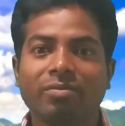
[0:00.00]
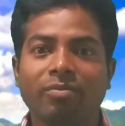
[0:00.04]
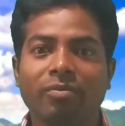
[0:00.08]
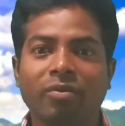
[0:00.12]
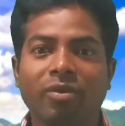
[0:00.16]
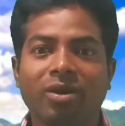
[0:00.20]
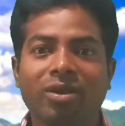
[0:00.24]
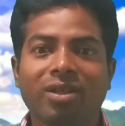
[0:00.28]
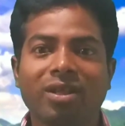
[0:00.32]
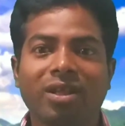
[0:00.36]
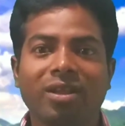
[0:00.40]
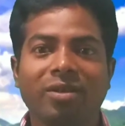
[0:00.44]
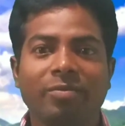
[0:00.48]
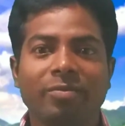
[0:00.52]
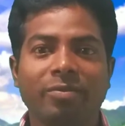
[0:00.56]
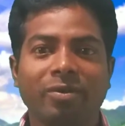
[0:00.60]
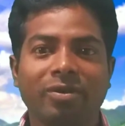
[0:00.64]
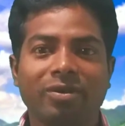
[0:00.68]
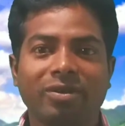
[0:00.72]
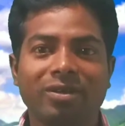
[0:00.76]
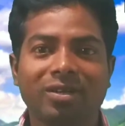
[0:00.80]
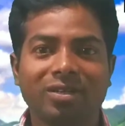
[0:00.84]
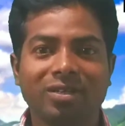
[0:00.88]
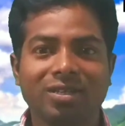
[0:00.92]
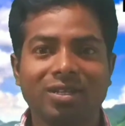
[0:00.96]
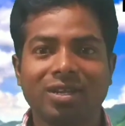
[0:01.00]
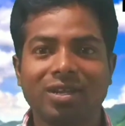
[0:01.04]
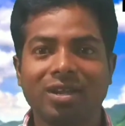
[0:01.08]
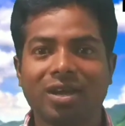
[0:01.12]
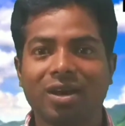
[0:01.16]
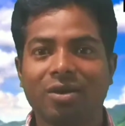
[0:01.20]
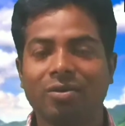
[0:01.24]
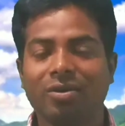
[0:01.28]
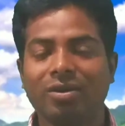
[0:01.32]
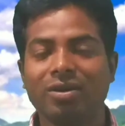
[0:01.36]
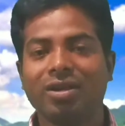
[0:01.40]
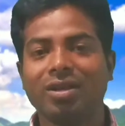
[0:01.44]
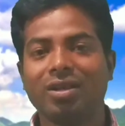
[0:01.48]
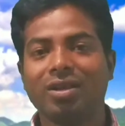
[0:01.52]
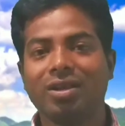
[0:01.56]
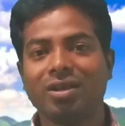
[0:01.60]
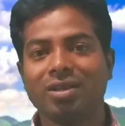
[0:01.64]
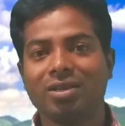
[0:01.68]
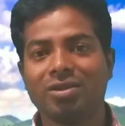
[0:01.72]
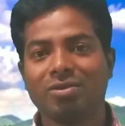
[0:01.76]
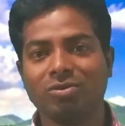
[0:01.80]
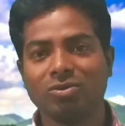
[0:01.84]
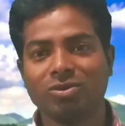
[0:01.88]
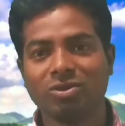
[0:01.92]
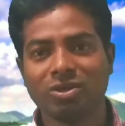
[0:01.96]
more important in our daily
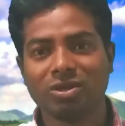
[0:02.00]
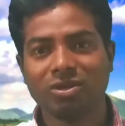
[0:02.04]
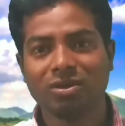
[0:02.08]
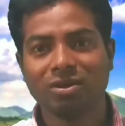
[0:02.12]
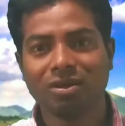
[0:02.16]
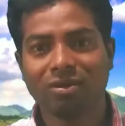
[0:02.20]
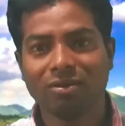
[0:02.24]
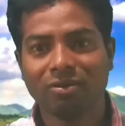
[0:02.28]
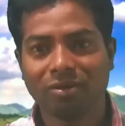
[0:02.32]
use.